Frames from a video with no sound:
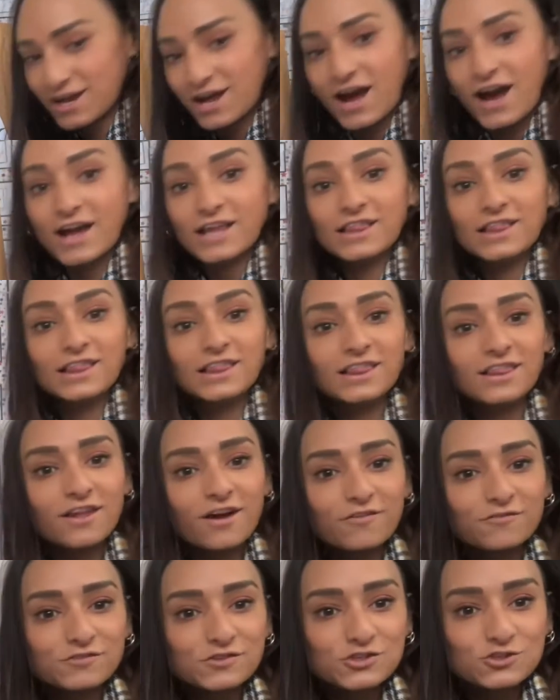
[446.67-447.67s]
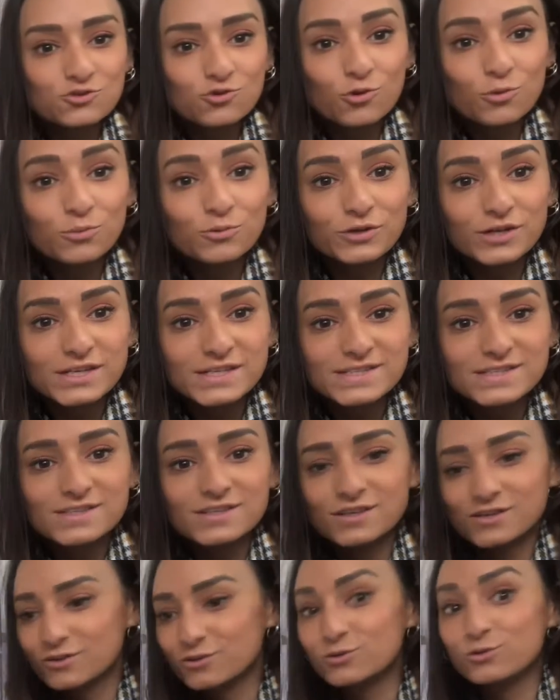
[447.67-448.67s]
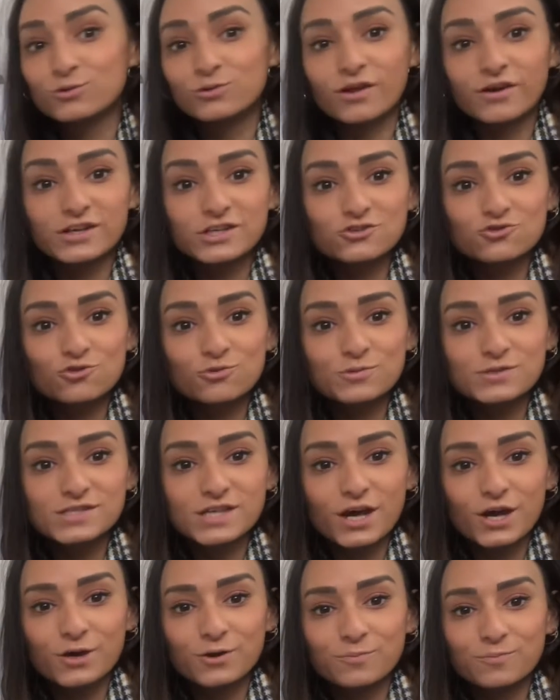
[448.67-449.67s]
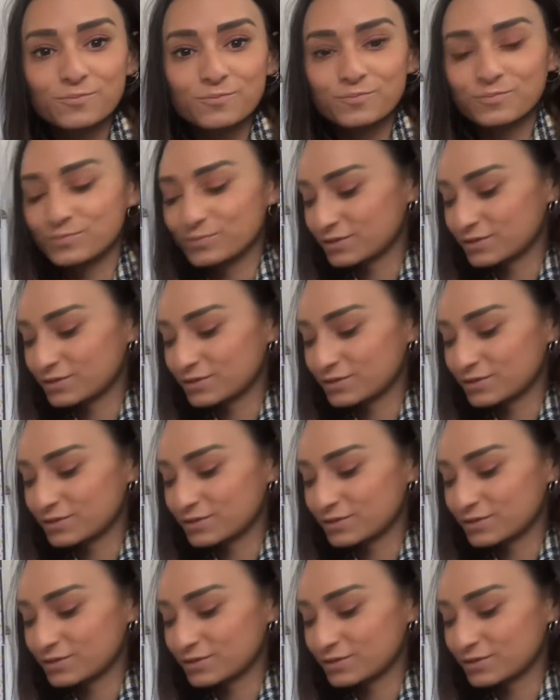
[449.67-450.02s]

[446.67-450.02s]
I love strawberries. Who likes strawberries at home?